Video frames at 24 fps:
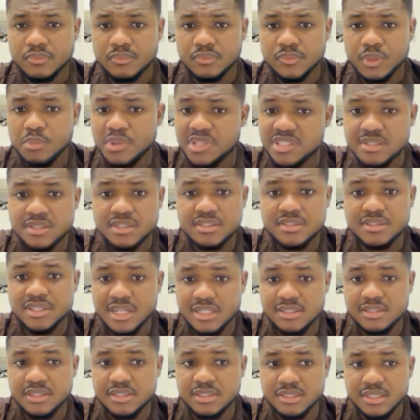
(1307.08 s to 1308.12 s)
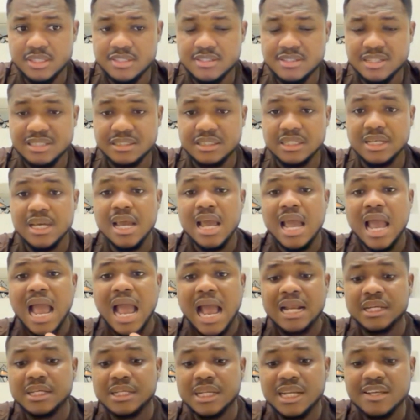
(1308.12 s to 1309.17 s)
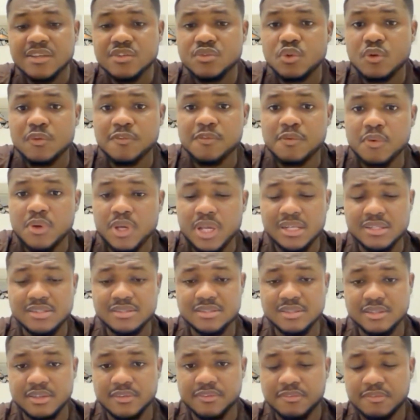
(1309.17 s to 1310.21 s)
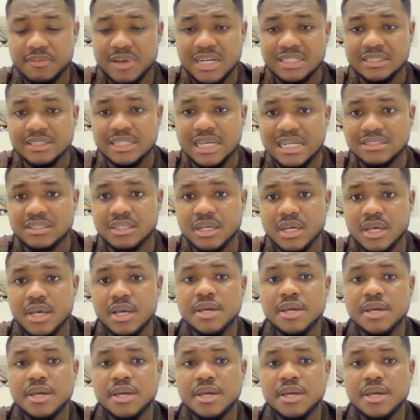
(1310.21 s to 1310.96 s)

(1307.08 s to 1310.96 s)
The person is getting it instantly. And let's not forget the fact that